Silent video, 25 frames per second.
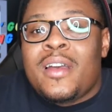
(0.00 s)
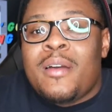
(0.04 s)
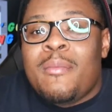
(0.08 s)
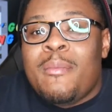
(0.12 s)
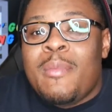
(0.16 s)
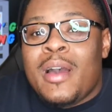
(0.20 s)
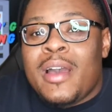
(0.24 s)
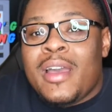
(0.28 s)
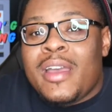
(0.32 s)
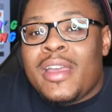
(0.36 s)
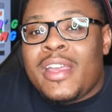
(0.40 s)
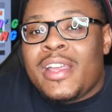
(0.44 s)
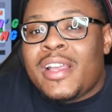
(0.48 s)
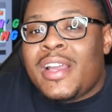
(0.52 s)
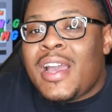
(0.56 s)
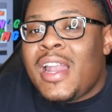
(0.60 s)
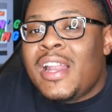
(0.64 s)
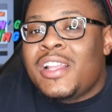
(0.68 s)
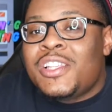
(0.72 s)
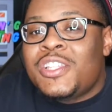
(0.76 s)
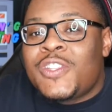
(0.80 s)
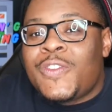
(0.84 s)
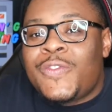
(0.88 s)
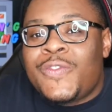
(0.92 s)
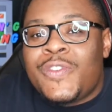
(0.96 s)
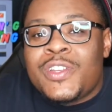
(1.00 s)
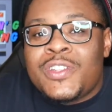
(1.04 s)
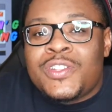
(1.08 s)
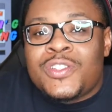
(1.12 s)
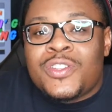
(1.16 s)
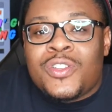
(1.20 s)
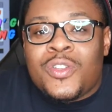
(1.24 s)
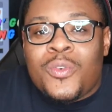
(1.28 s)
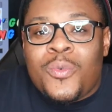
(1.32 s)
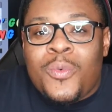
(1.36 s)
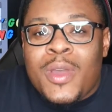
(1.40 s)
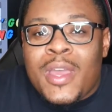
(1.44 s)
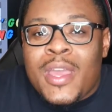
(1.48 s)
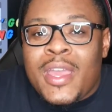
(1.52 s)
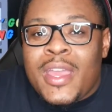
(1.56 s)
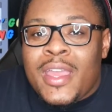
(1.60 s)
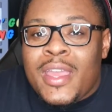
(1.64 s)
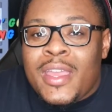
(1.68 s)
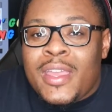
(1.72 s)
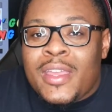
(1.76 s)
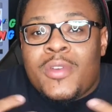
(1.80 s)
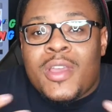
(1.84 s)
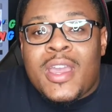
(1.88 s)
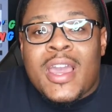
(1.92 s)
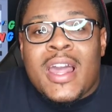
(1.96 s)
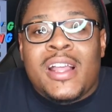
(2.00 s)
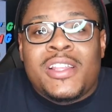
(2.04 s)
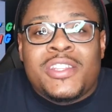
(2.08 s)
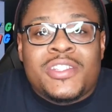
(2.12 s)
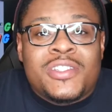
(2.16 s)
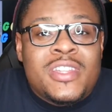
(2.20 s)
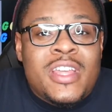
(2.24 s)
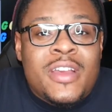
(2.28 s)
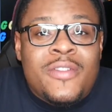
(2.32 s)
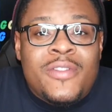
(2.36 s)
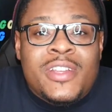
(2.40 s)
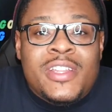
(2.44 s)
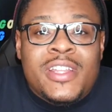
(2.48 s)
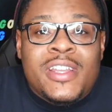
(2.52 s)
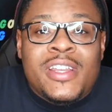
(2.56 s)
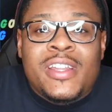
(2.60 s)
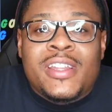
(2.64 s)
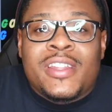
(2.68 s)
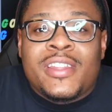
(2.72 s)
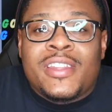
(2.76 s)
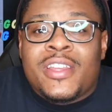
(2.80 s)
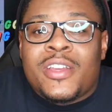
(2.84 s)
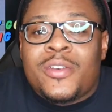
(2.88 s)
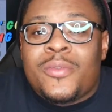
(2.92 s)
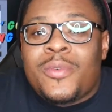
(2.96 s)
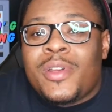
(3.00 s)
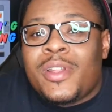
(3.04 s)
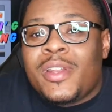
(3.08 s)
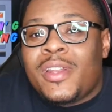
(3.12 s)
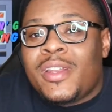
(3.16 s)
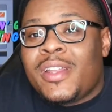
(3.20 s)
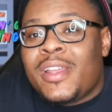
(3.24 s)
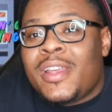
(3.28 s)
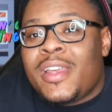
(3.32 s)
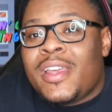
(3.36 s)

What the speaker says: But it kind of just fizzled away. We kind of just never did anything with it.